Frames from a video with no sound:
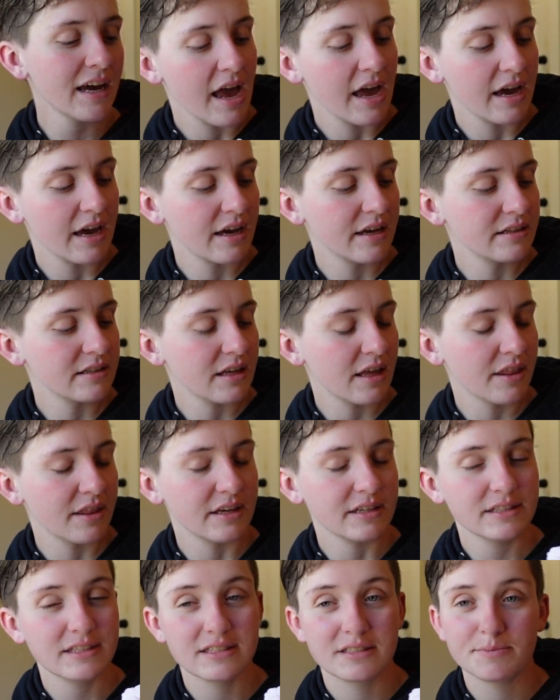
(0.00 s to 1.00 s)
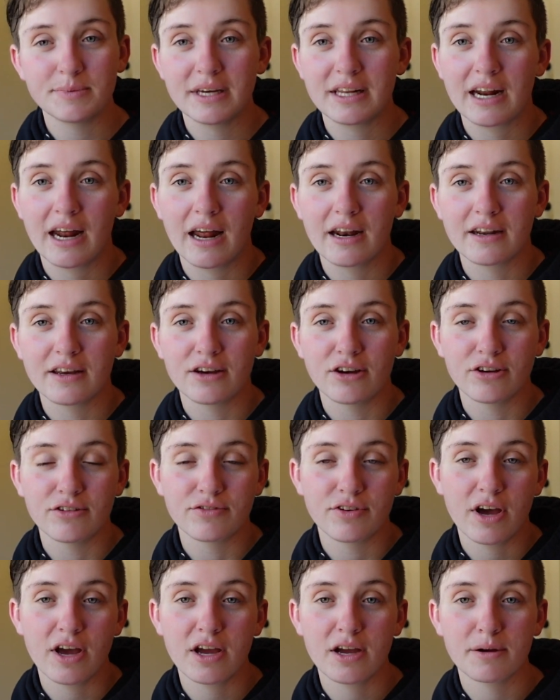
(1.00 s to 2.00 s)
And this is made out of
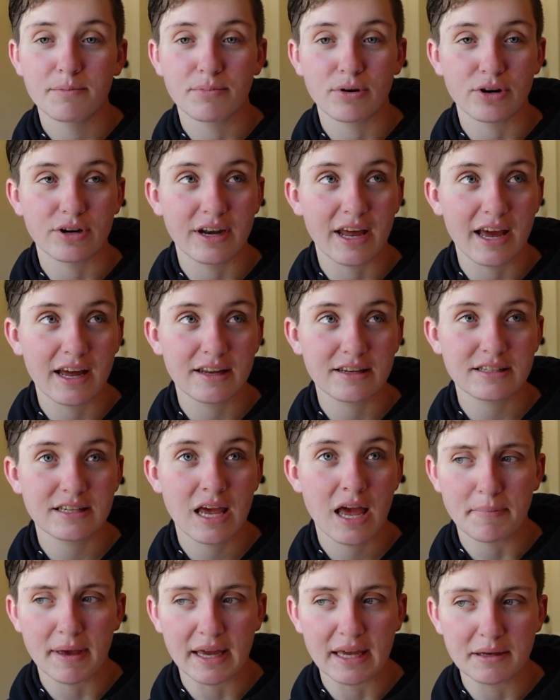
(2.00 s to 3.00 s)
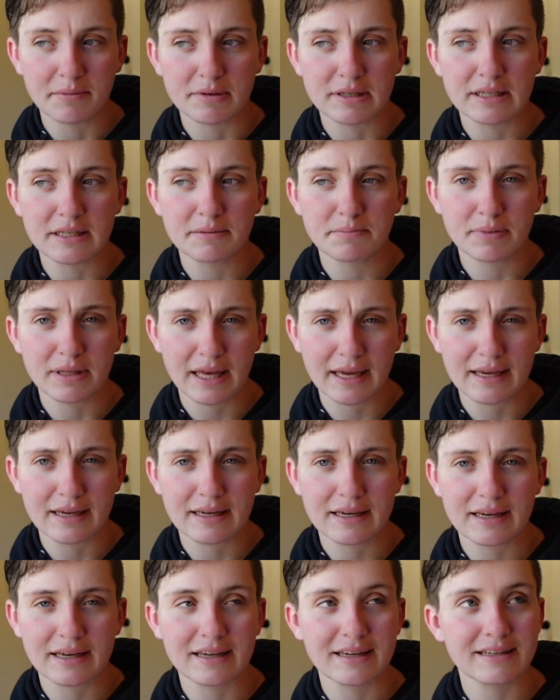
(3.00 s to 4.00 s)
Burnett baby
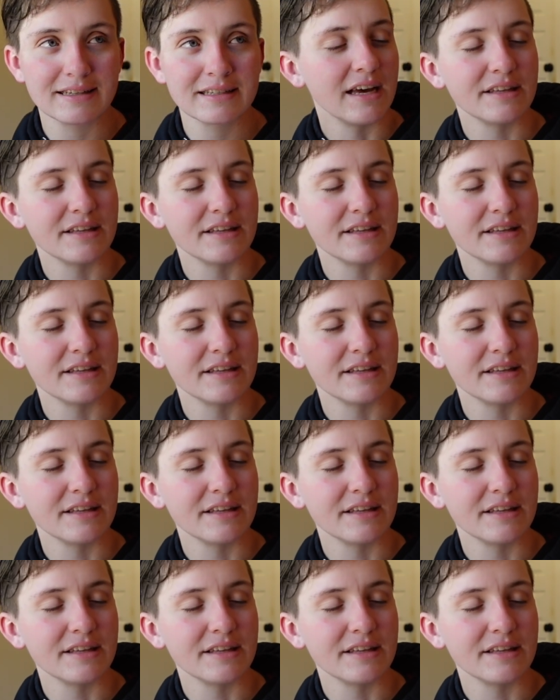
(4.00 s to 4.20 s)
blanket.